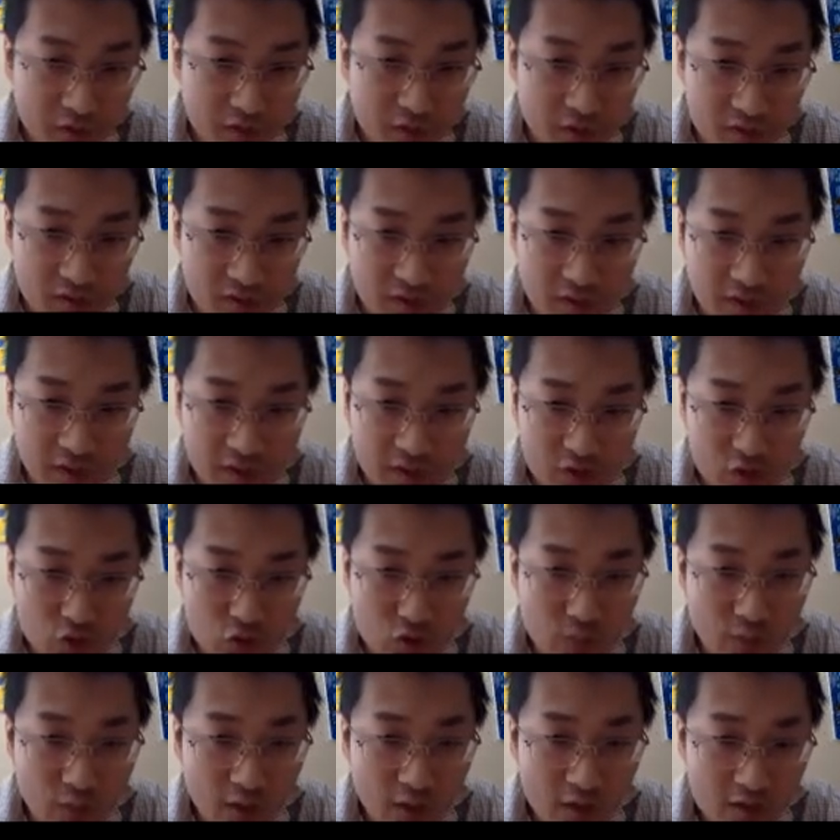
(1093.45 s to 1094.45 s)
It has
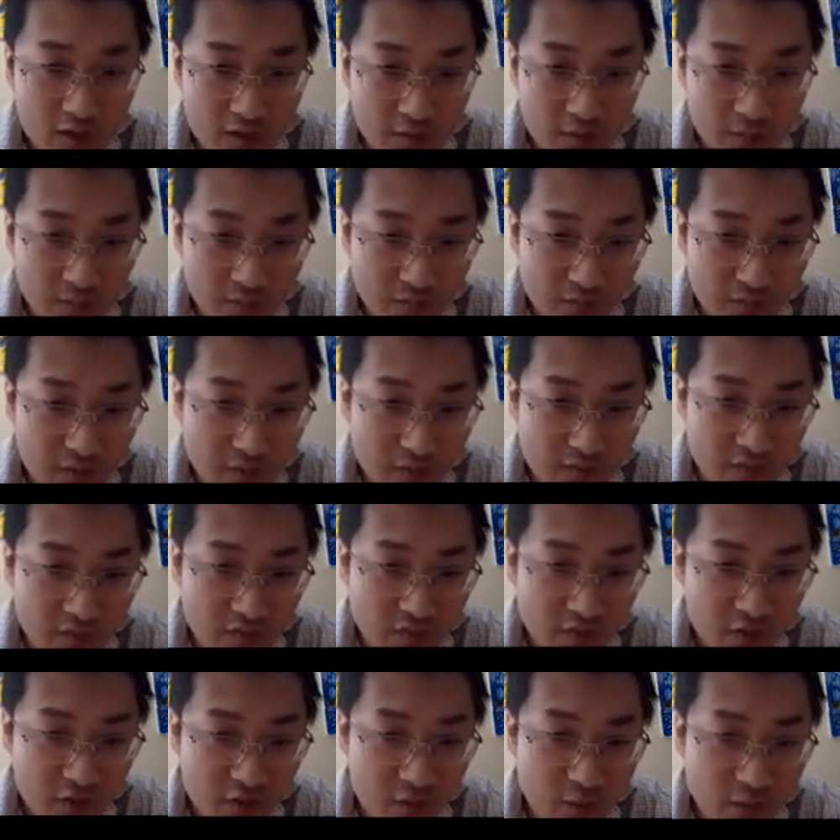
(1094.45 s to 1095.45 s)
two parts. The
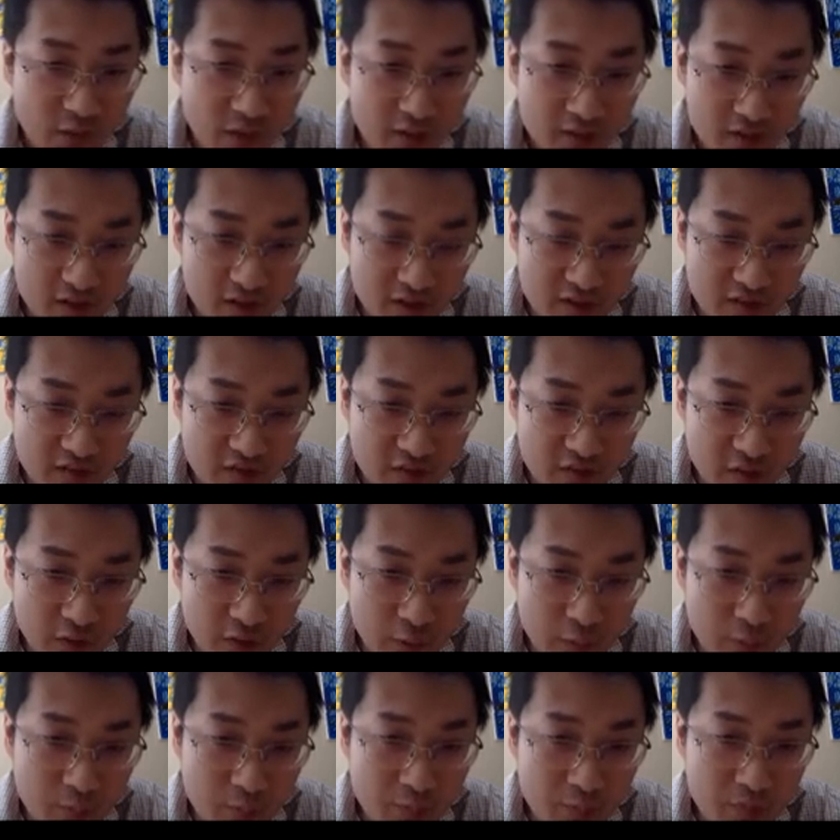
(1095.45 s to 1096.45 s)
first part is
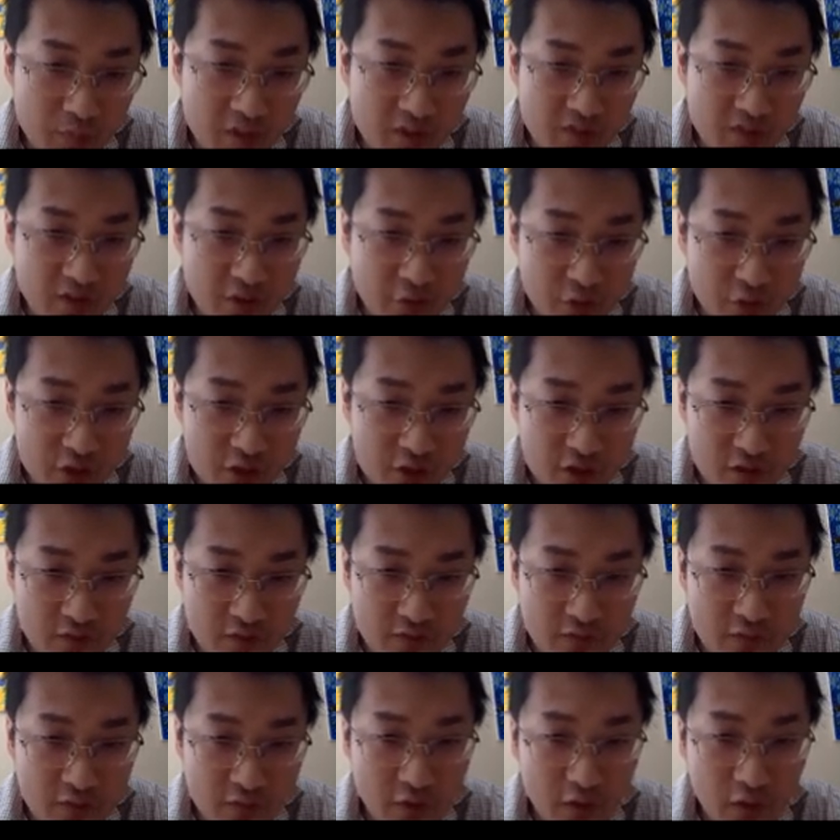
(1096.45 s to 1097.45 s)
the P
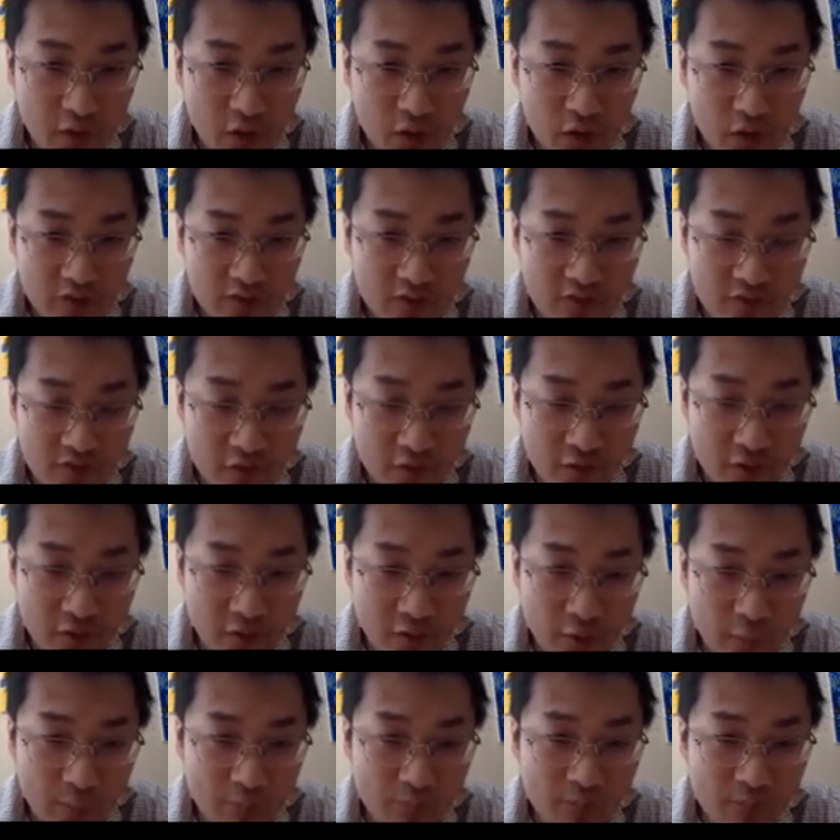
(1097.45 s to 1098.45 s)
variation of
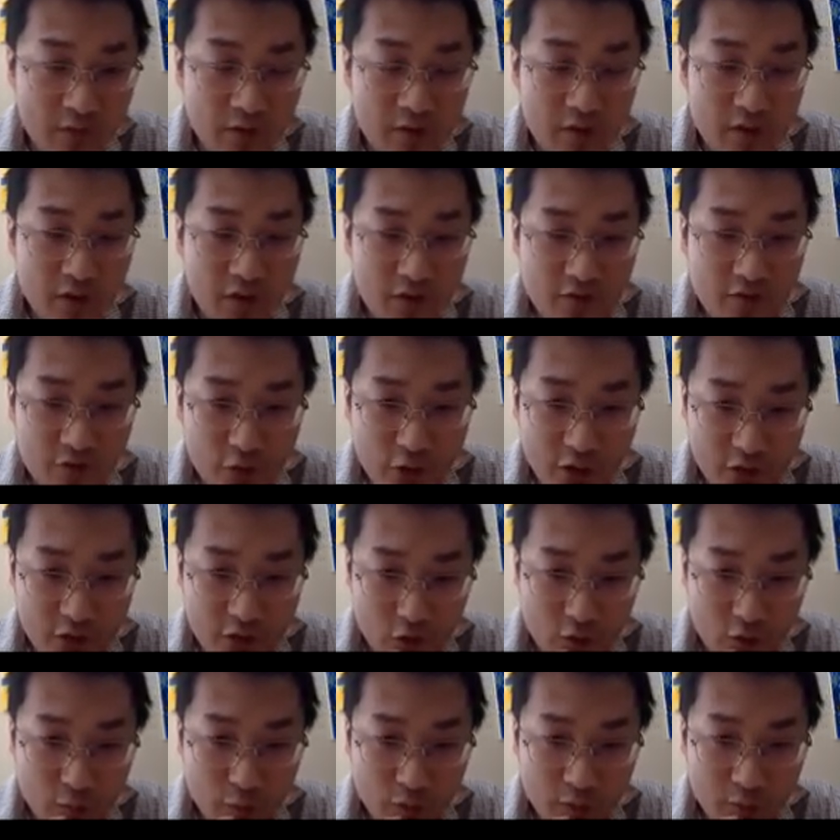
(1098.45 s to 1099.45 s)
the
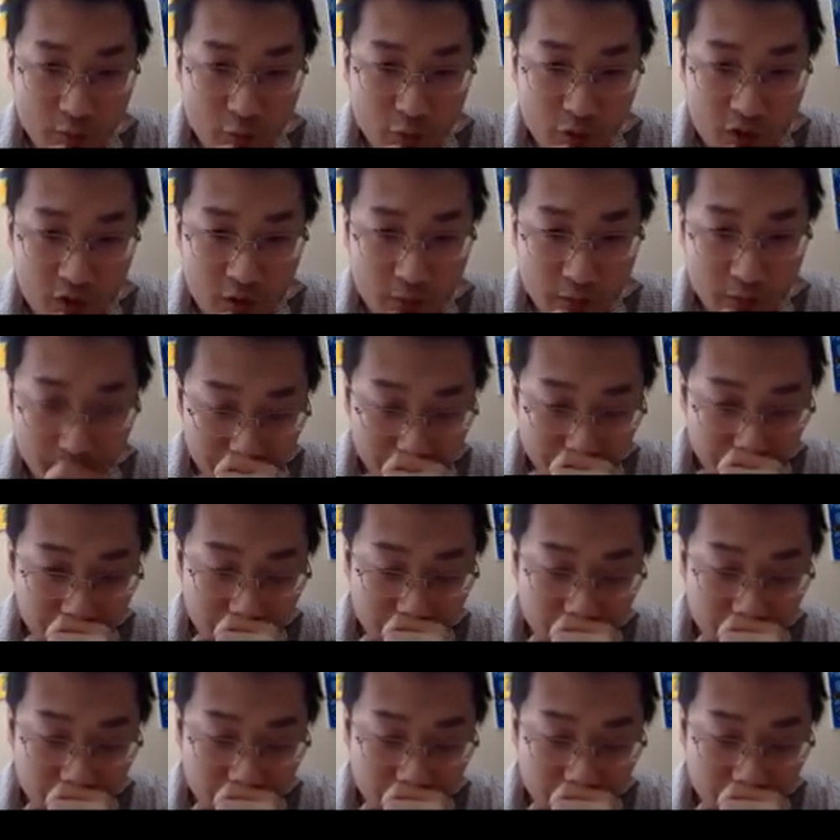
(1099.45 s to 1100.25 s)
fractional point motion.